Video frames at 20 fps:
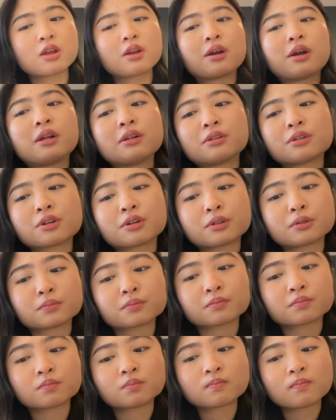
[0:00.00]
and
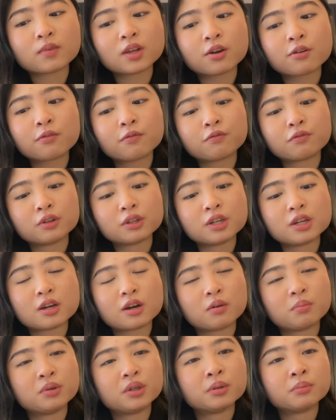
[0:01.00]
then hopefully
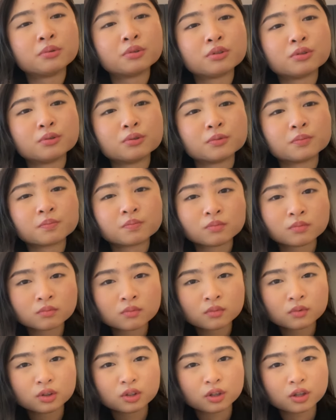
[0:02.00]
I'll be able to
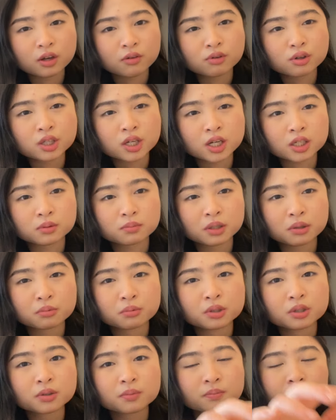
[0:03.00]
not have to touch my
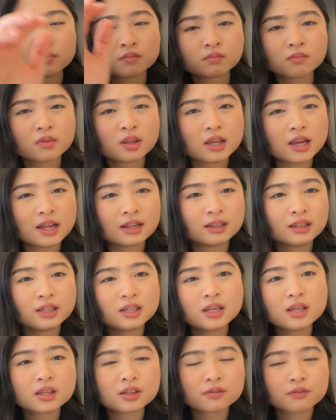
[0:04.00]
work at
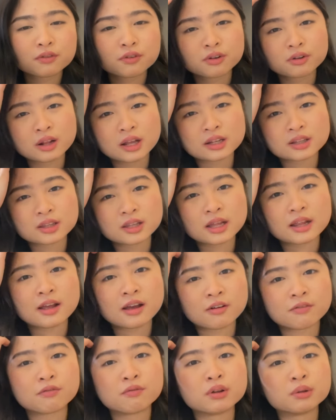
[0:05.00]
least for like the
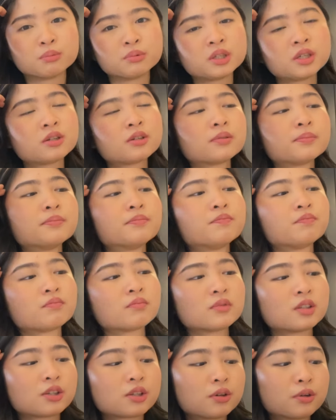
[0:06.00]
F1 week.
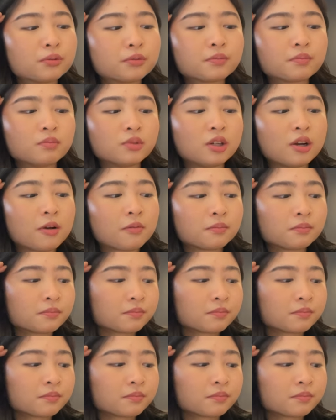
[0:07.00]
So yeah.